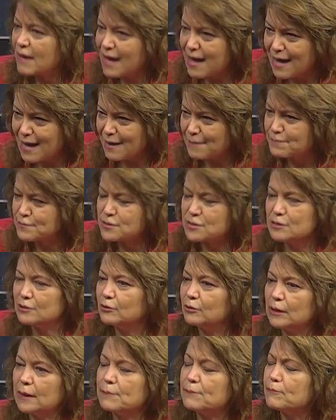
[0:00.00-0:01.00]

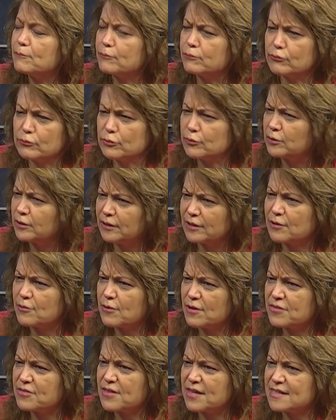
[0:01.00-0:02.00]
absolutely brutally
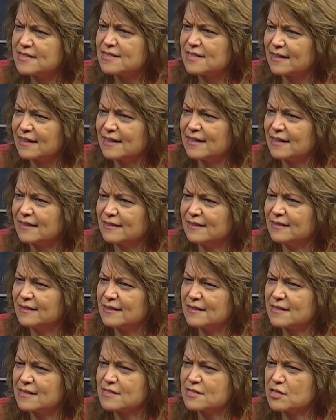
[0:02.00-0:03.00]
authentic. And I think
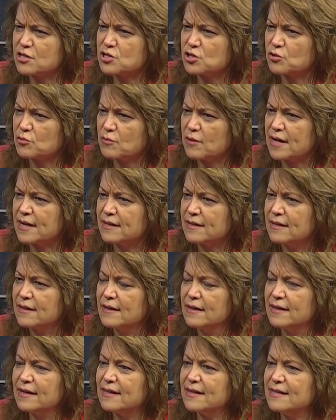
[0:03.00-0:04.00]
that that's such a great
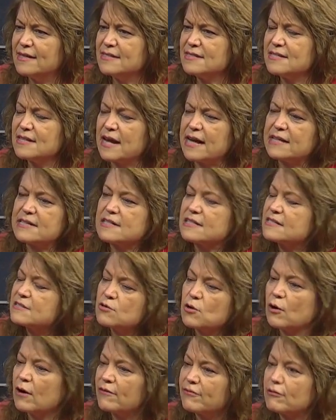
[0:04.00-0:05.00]
insight to
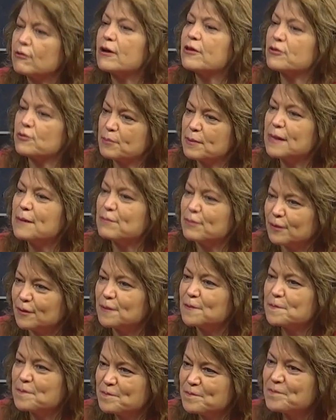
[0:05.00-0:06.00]
offer other people.
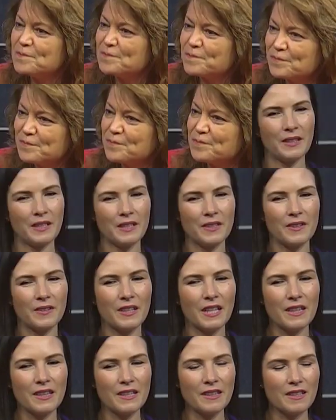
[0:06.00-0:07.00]
Oh, thank you. Thank you.
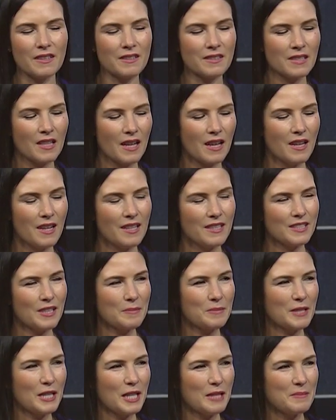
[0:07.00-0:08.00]
And I think there's
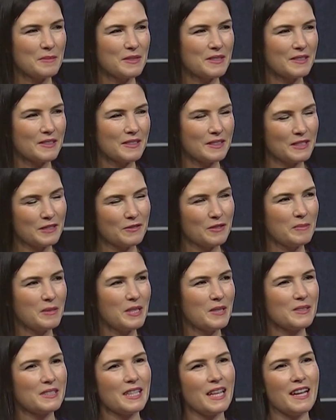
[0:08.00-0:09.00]
sometimes, at least for me,
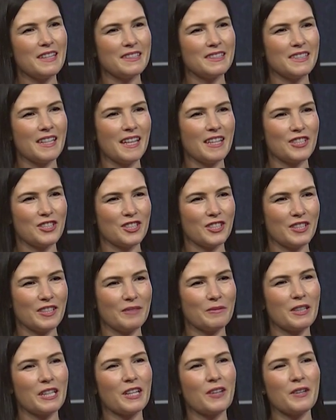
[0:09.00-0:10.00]
there's a hesitation.
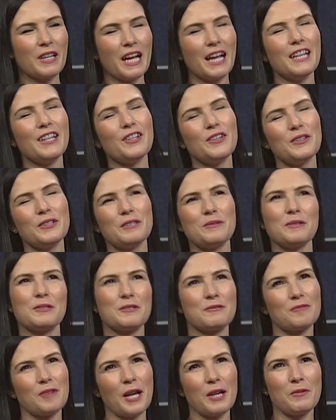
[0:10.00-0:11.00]
I'm like, okay, I know you're supposed
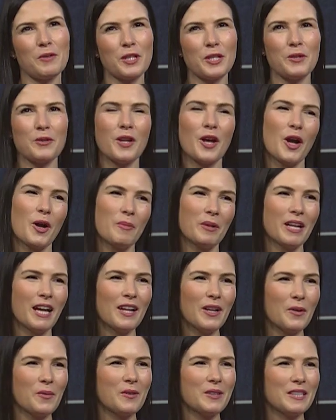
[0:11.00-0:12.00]
to write what you know, but I
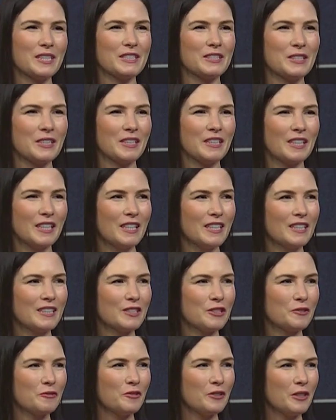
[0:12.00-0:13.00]
don't want it to
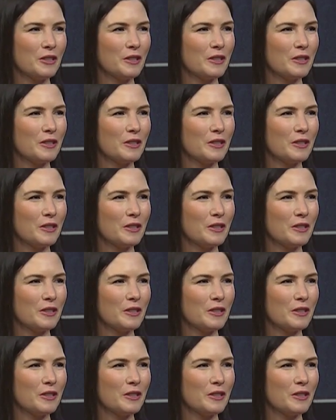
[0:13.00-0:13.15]
sort of